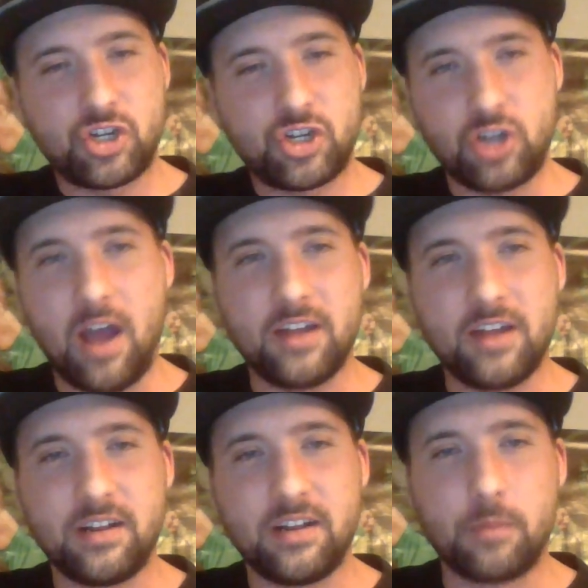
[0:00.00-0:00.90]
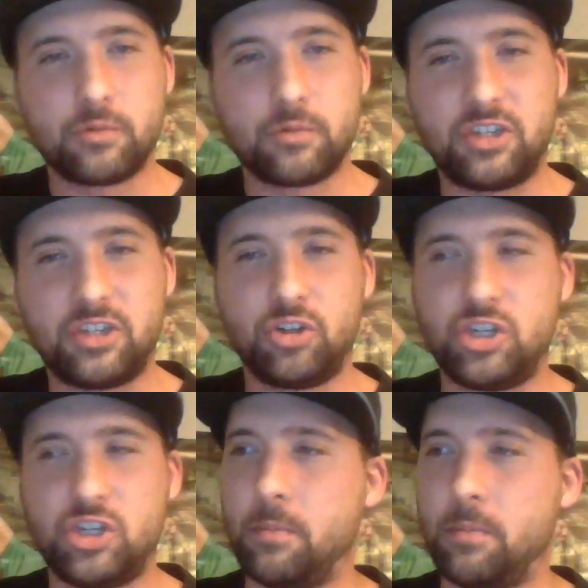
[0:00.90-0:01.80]
John Cena comes away still
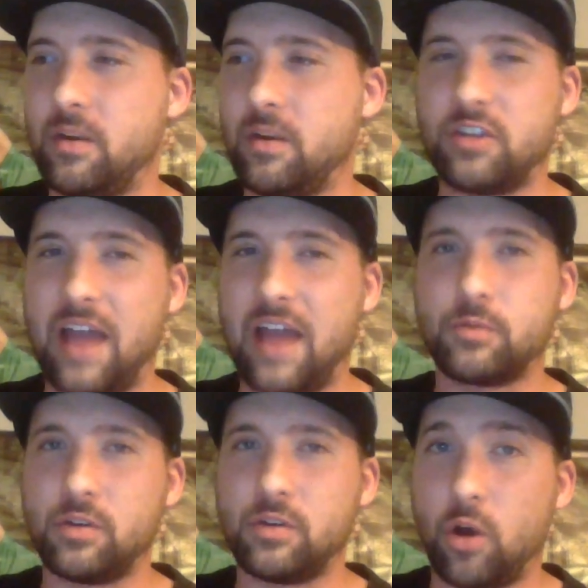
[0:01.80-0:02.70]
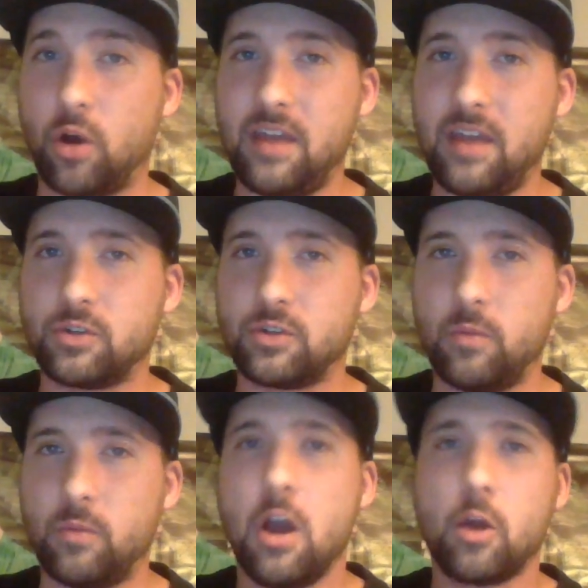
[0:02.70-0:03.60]
champion, but there were times when he thought Kane was going to win.